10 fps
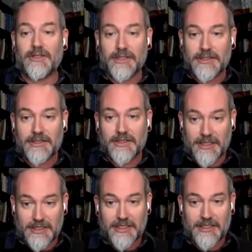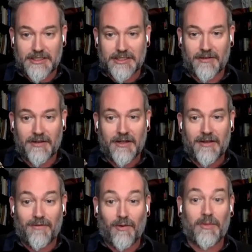This is a
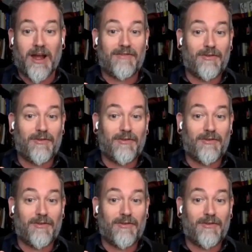4 by